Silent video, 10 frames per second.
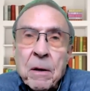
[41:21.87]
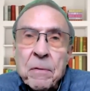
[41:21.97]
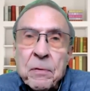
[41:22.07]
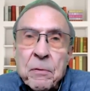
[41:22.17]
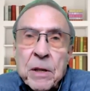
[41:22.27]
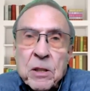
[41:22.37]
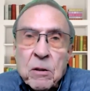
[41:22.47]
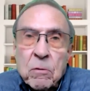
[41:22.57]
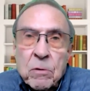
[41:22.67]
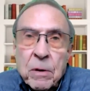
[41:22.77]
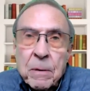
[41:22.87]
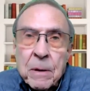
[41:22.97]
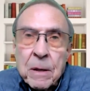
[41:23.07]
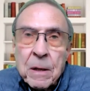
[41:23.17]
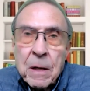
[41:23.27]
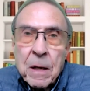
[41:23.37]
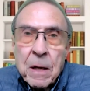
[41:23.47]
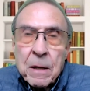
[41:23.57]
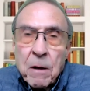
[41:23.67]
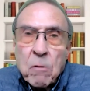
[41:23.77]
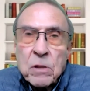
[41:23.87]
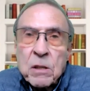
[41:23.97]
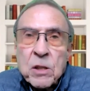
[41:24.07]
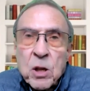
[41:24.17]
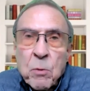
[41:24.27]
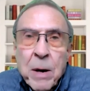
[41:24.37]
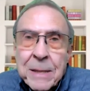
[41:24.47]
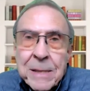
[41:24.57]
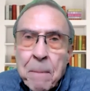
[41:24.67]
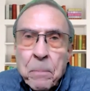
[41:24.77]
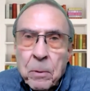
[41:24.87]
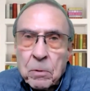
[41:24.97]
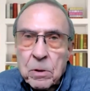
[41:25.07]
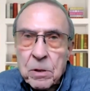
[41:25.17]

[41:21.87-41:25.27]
of three children. Those are two examples.